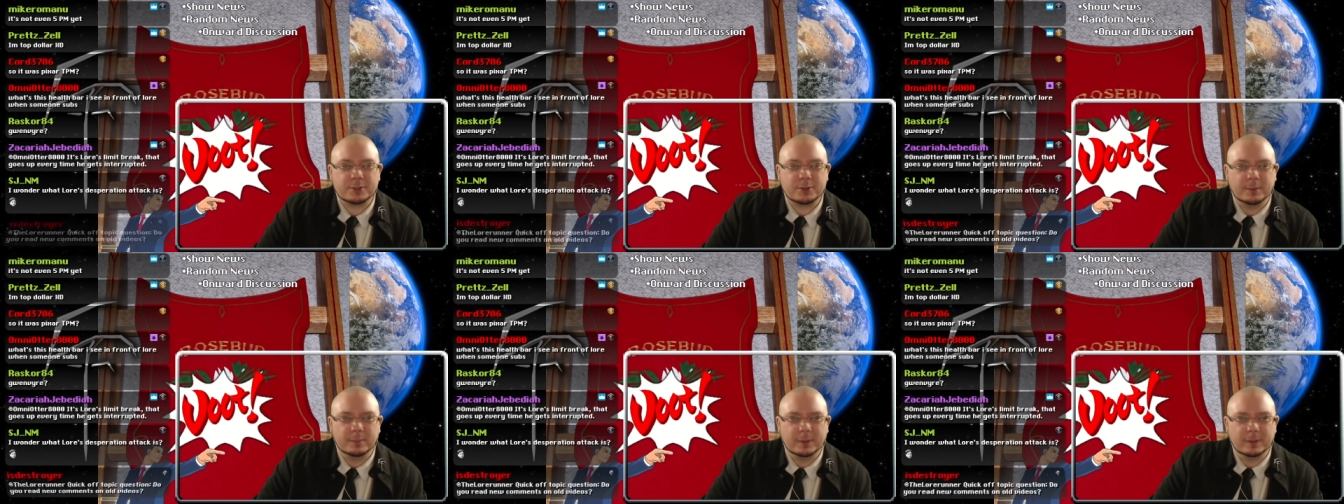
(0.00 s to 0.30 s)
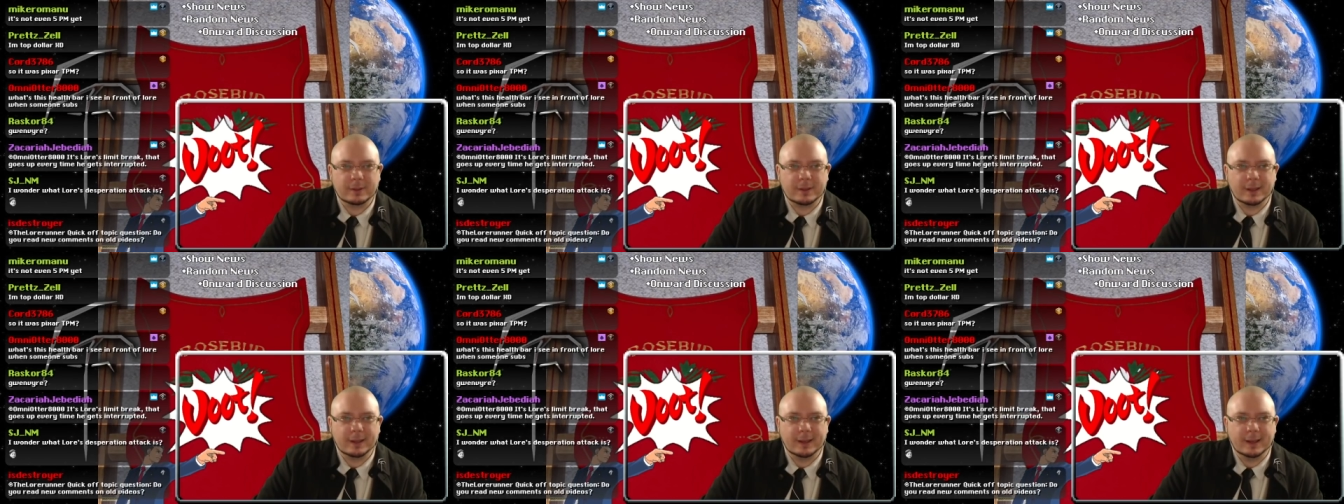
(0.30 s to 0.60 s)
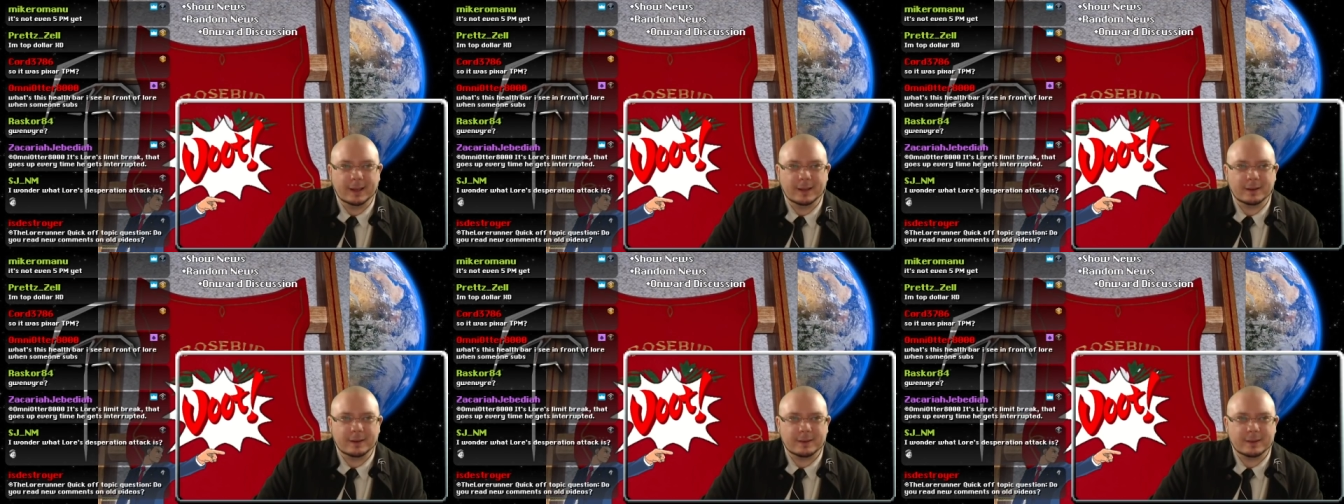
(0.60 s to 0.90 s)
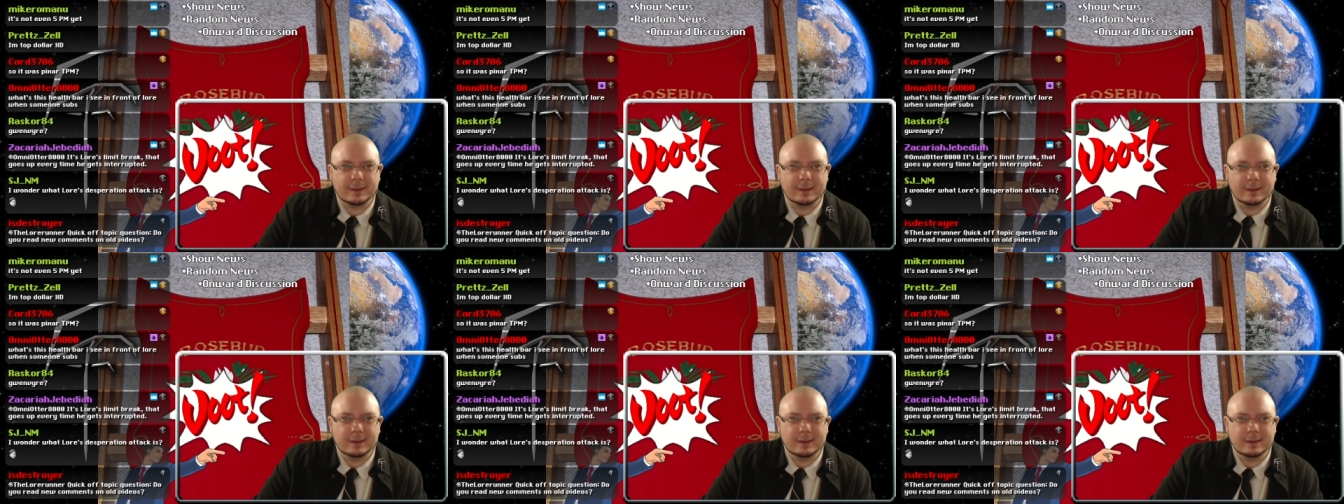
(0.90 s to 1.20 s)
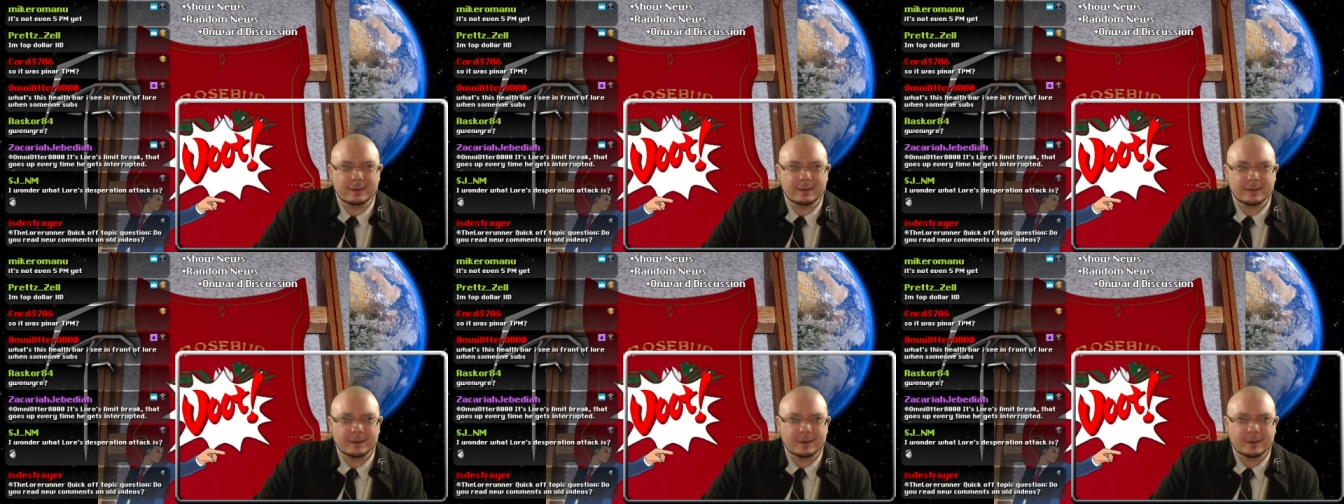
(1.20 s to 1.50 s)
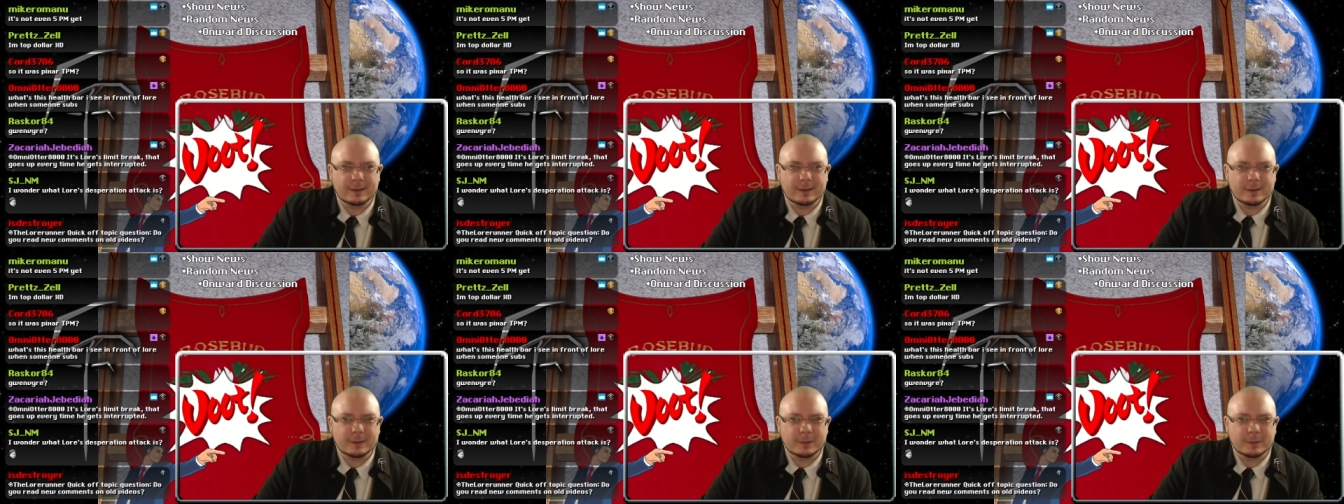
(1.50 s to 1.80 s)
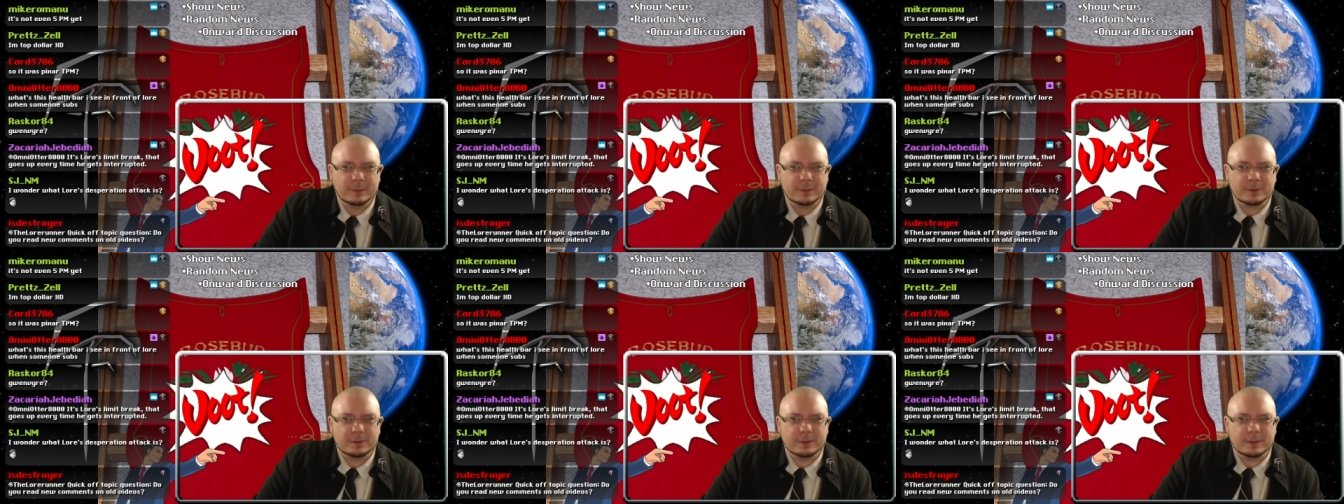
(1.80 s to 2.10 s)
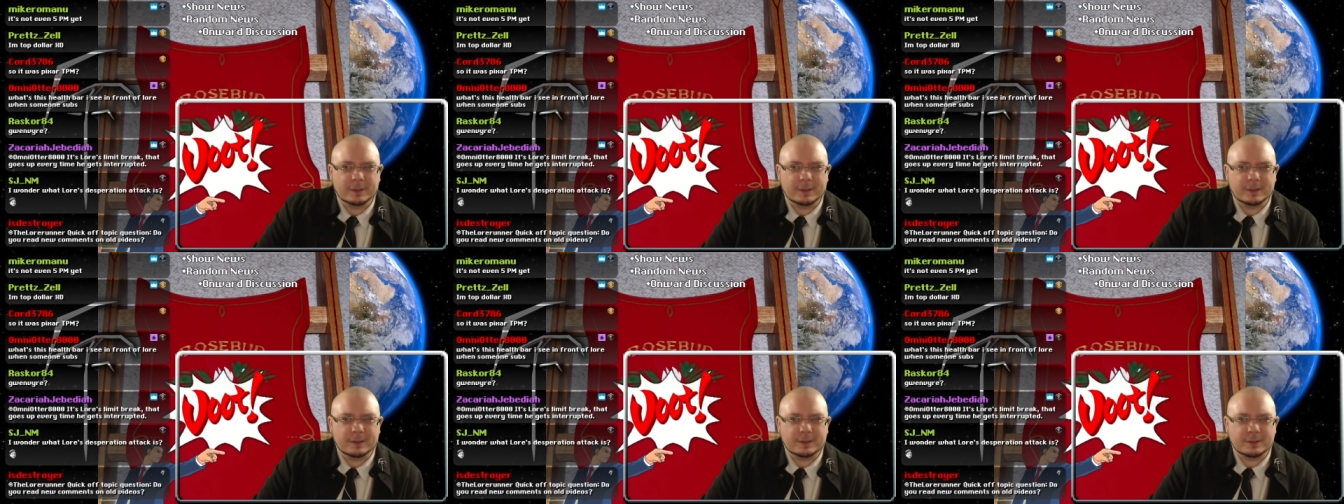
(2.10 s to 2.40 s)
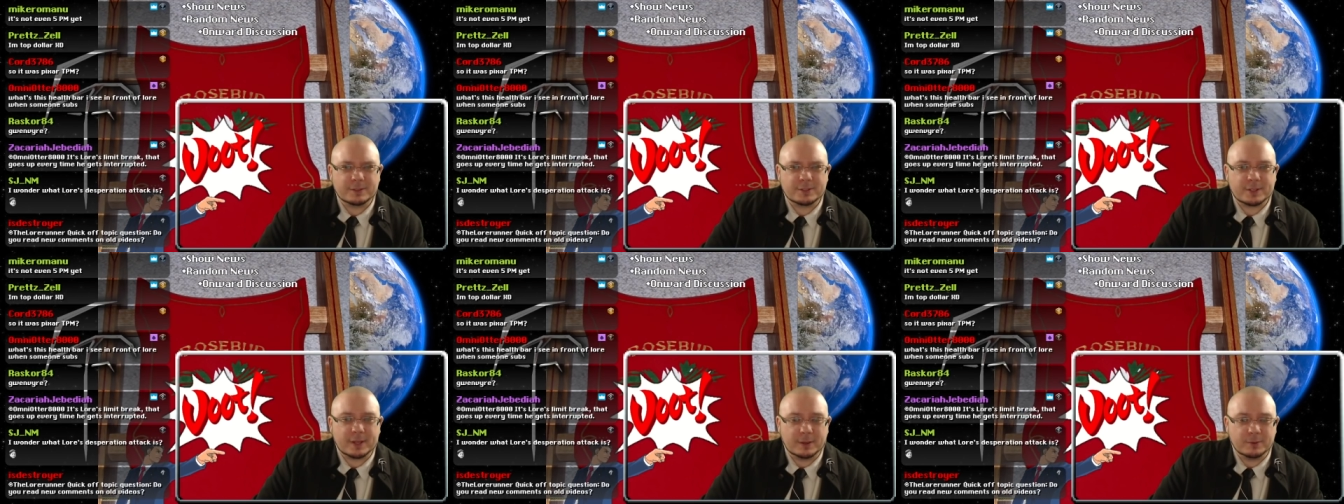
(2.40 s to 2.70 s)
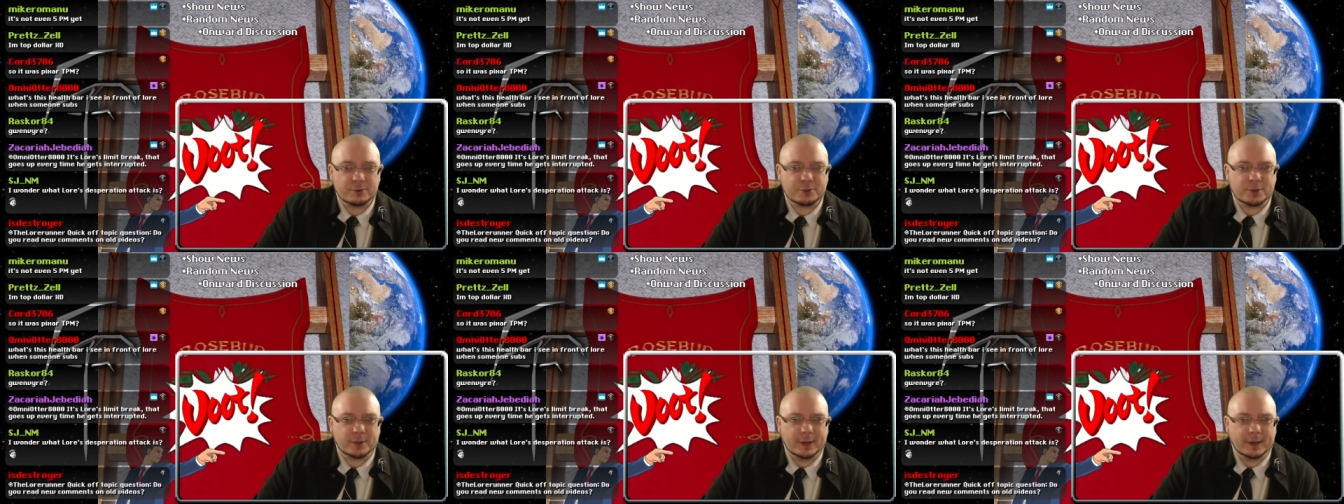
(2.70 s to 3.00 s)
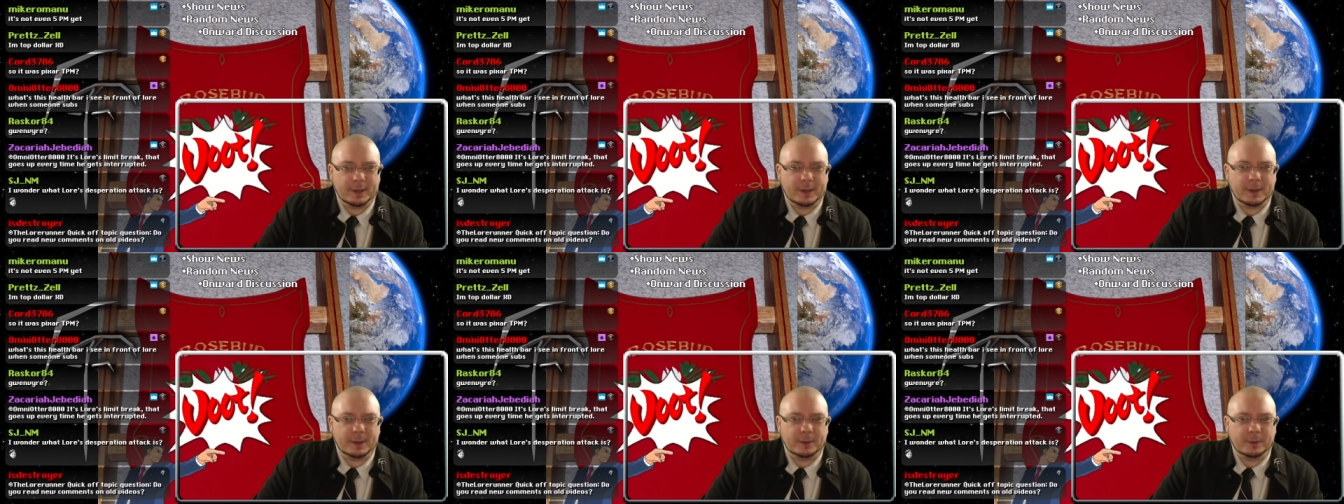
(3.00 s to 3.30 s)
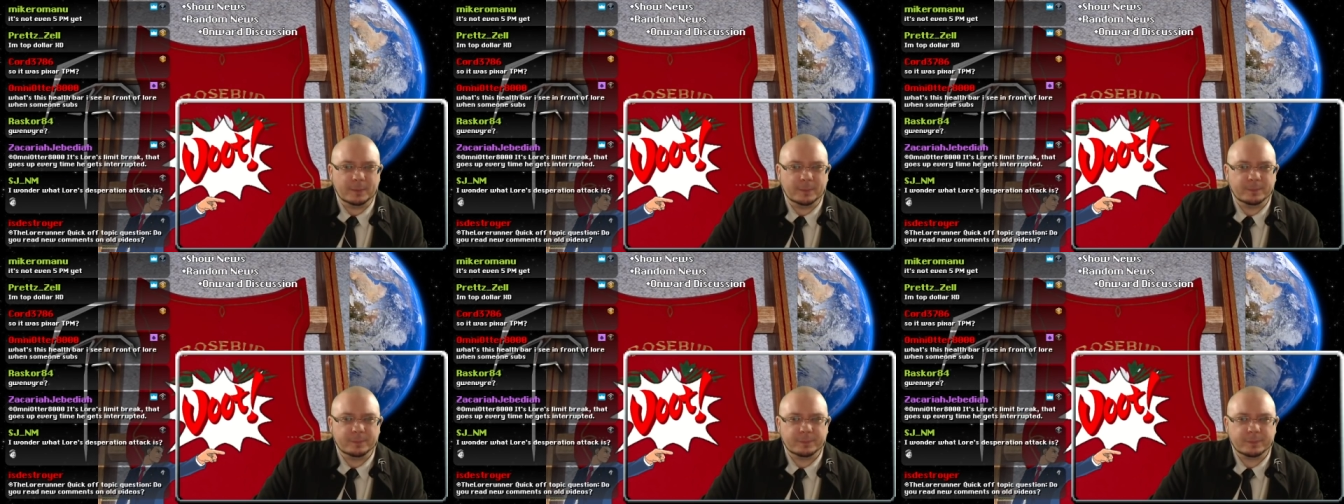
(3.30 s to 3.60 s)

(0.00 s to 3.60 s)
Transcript: So I'm looking at the soundtrack here.